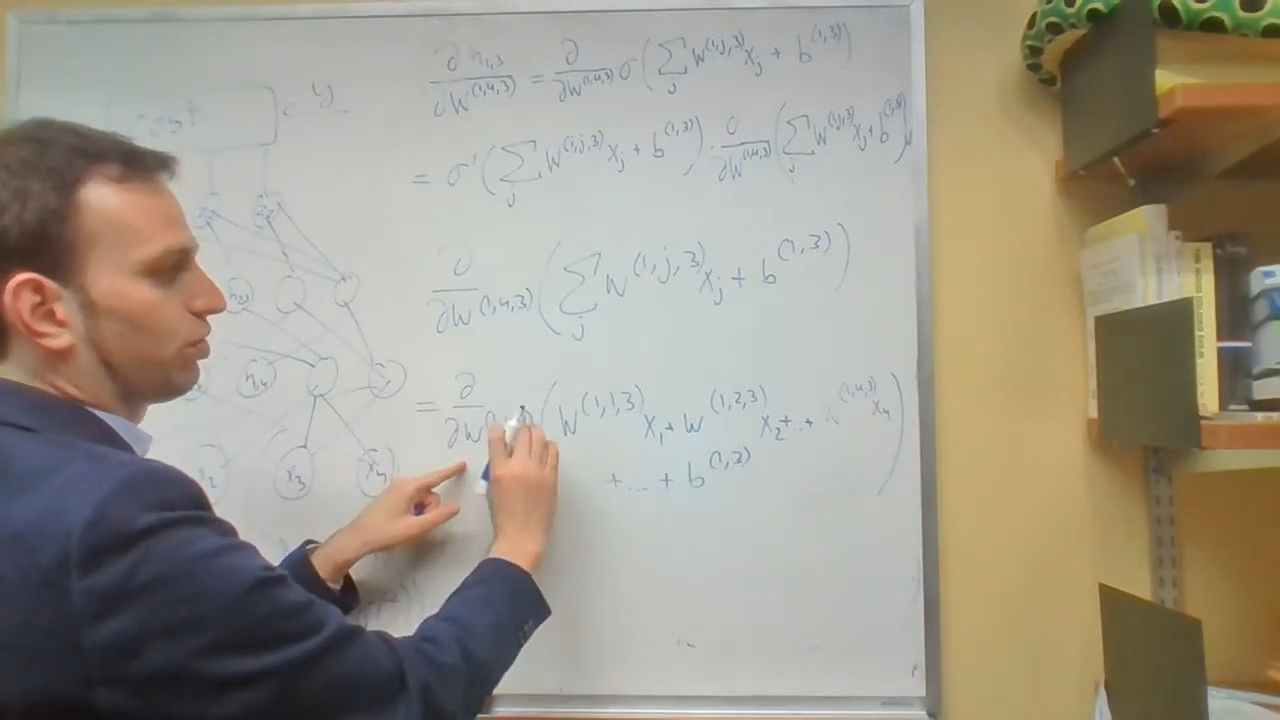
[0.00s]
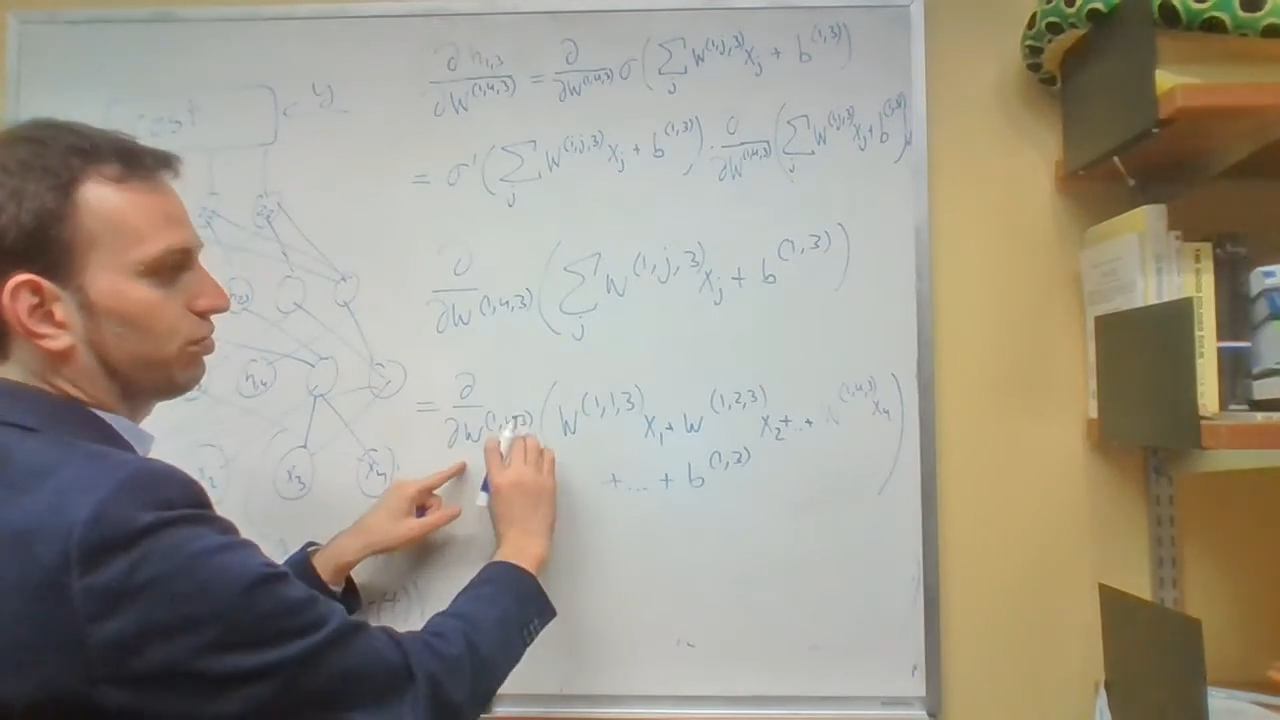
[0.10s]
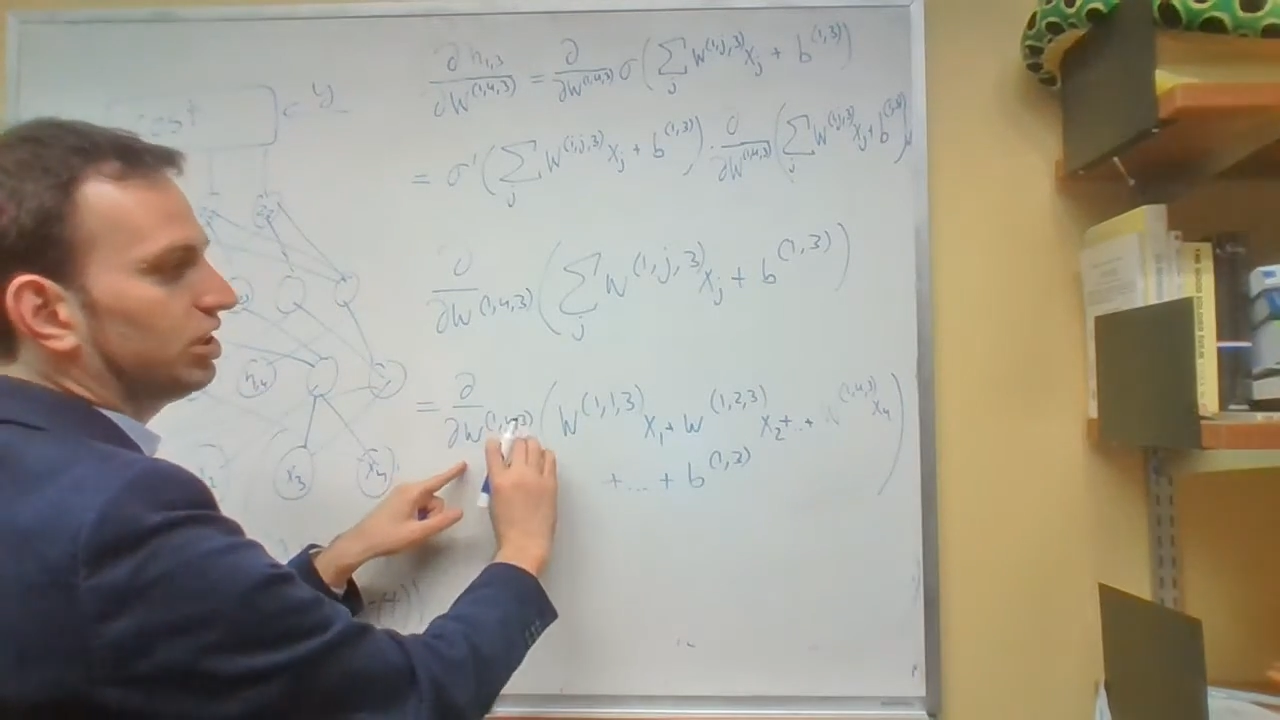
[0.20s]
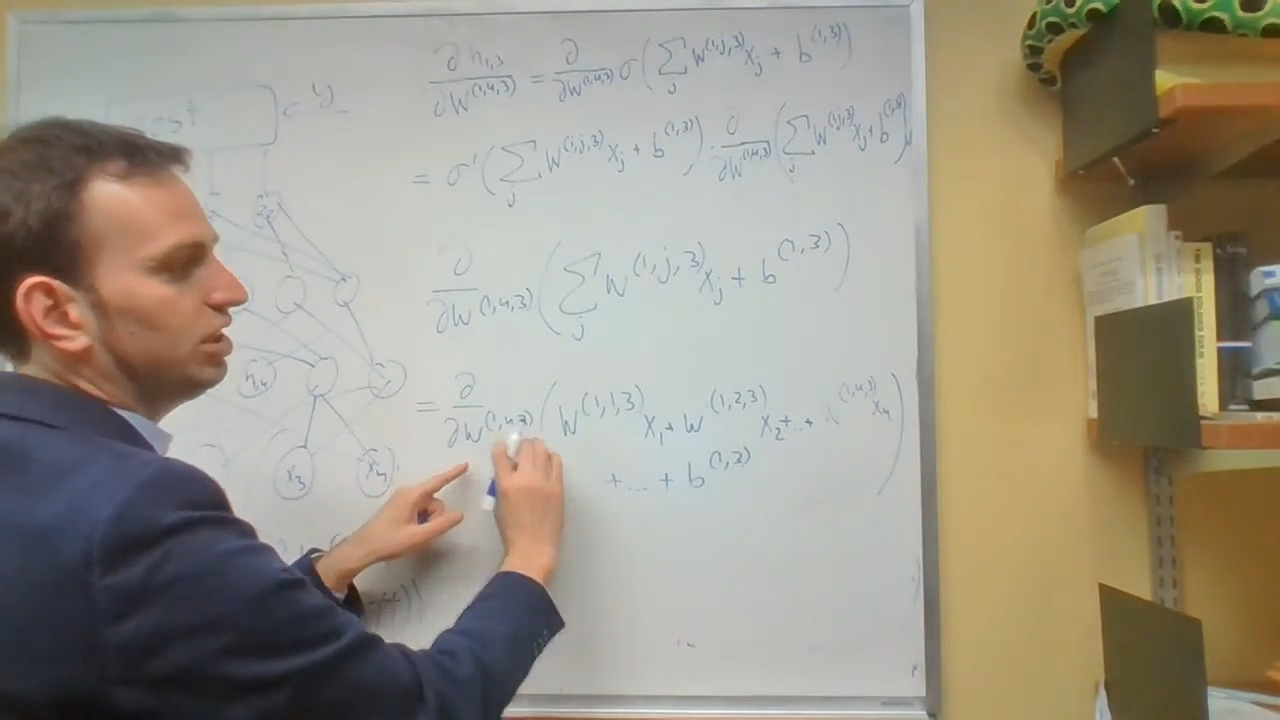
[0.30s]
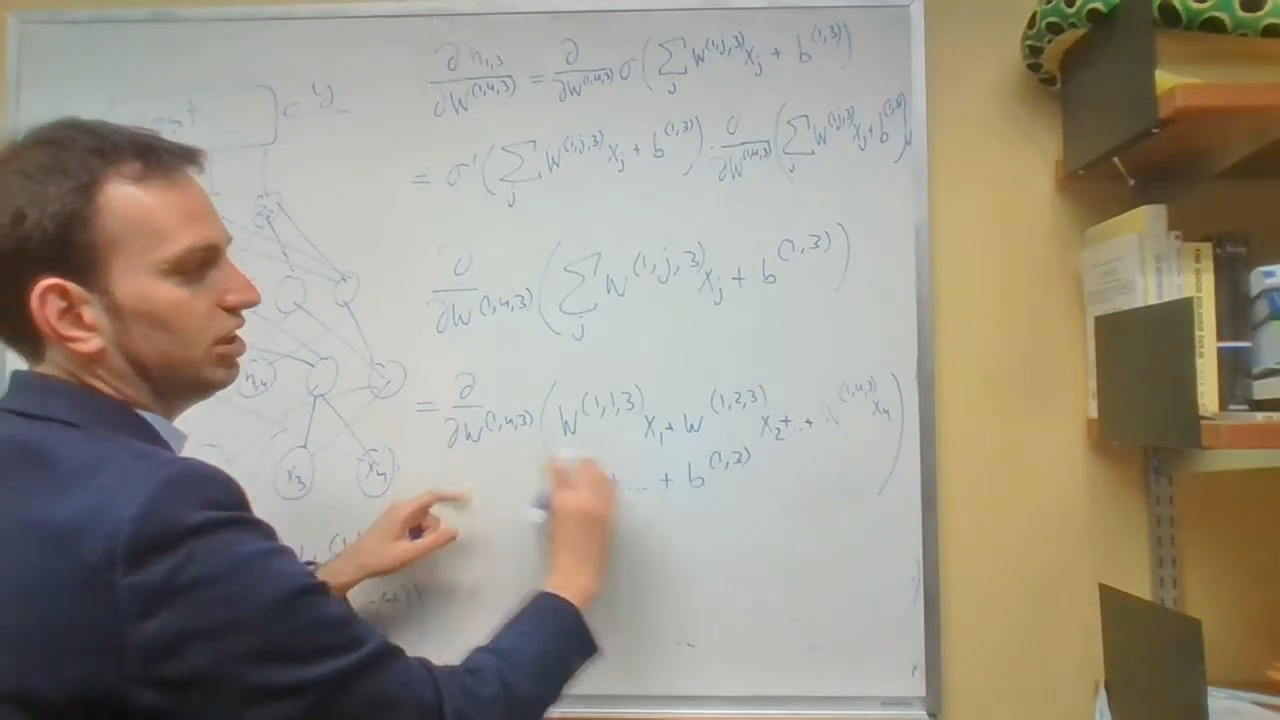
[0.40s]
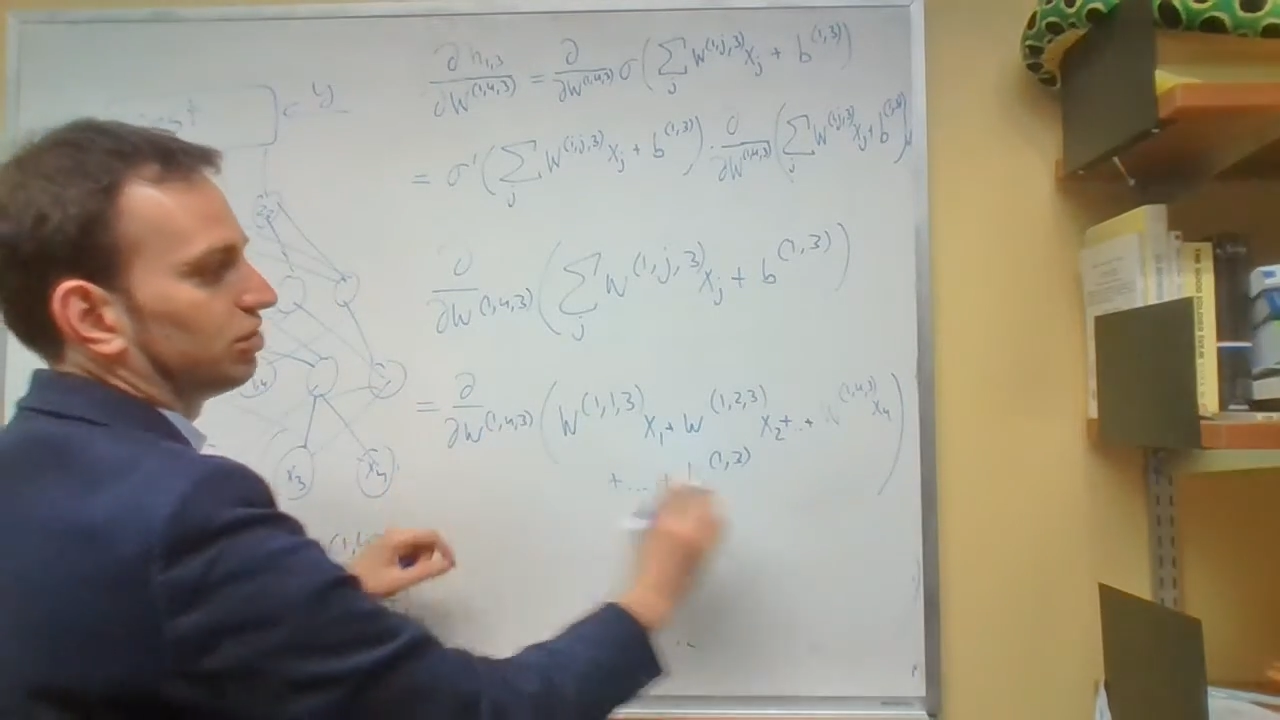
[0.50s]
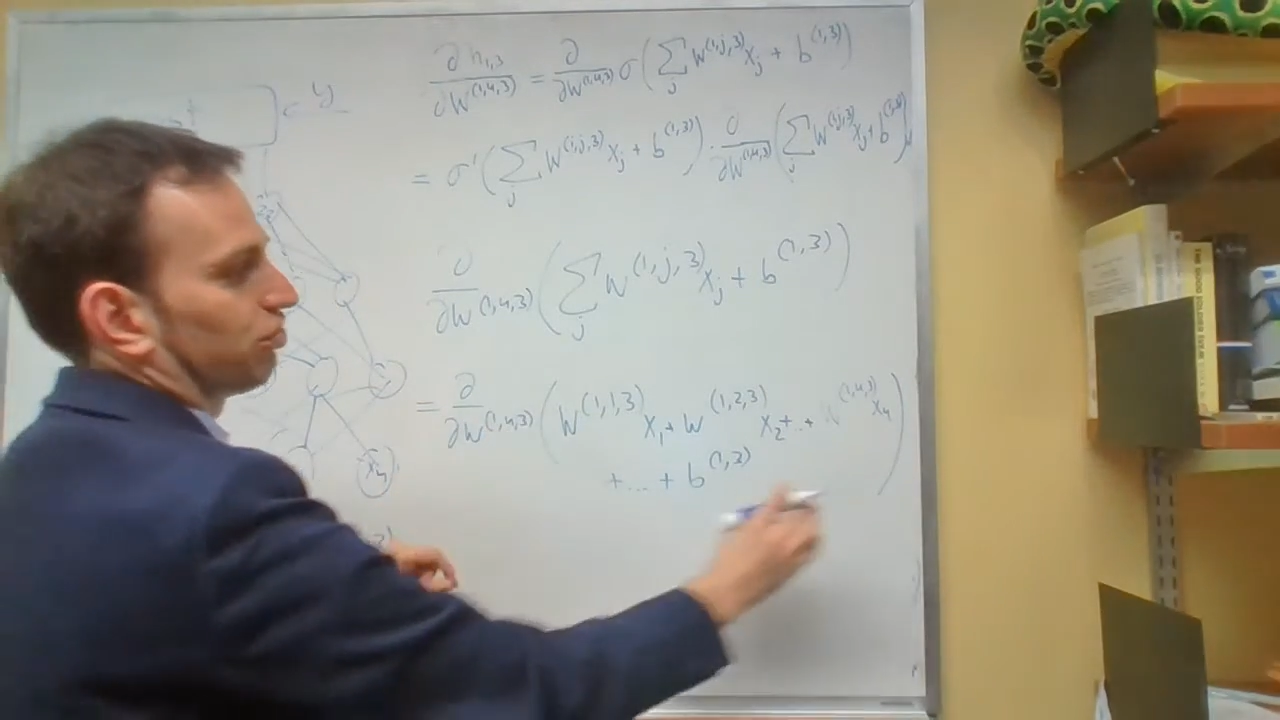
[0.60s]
3 is